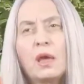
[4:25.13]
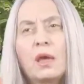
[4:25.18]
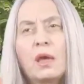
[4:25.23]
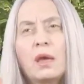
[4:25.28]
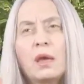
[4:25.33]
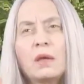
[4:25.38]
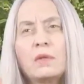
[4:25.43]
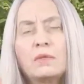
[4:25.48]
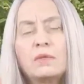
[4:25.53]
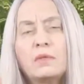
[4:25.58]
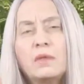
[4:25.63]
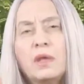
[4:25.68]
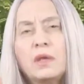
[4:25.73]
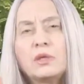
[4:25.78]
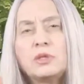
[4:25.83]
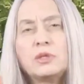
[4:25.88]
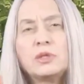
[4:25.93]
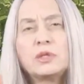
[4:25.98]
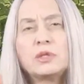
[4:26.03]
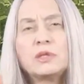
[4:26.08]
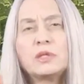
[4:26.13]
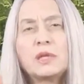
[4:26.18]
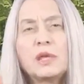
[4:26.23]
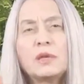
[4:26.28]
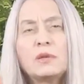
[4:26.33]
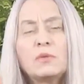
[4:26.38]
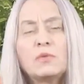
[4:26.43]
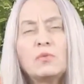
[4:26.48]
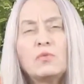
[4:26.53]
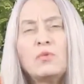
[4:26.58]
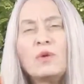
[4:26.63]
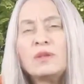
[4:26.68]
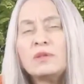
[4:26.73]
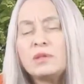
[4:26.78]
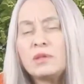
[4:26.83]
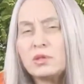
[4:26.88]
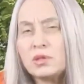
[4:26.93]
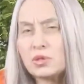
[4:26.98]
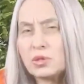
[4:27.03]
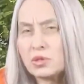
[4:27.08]
And then she said,
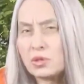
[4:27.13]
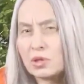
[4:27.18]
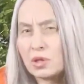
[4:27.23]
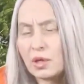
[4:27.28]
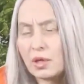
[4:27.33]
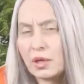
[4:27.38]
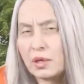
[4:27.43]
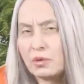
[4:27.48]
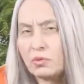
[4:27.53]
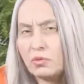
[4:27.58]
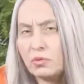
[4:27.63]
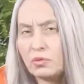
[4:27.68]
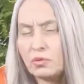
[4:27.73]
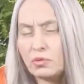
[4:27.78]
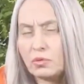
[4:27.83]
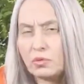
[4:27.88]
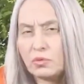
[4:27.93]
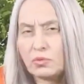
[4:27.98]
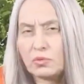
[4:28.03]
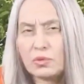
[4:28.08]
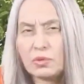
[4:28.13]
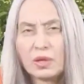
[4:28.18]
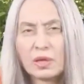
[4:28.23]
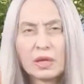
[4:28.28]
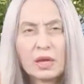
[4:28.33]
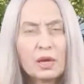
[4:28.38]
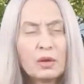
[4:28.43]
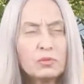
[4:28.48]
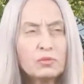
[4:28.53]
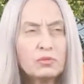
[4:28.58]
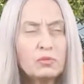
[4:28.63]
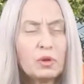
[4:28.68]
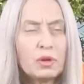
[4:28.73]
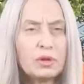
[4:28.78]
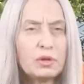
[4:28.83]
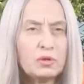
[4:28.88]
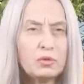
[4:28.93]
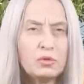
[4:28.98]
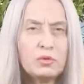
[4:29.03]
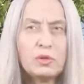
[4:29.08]
what shall I do? Like, how do I
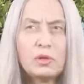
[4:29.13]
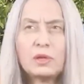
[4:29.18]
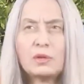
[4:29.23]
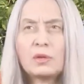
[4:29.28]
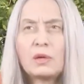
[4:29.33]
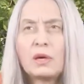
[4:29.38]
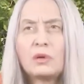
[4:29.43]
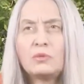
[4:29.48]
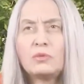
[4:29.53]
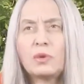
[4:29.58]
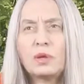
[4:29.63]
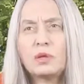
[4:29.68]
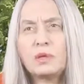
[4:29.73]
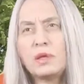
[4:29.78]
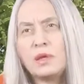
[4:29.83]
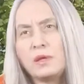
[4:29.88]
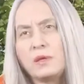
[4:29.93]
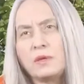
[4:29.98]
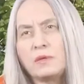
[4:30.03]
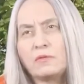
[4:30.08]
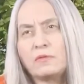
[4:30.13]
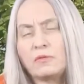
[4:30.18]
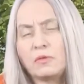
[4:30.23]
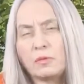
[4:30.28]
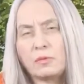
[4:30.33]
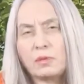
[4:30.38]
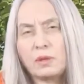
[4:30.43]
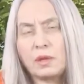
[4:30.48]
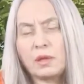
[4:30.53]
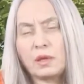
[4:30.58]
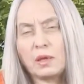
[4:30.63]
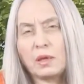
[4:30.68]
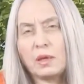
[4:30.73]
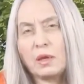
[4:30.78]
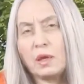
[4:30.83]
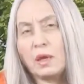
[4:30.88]
do it? How do I take it from here?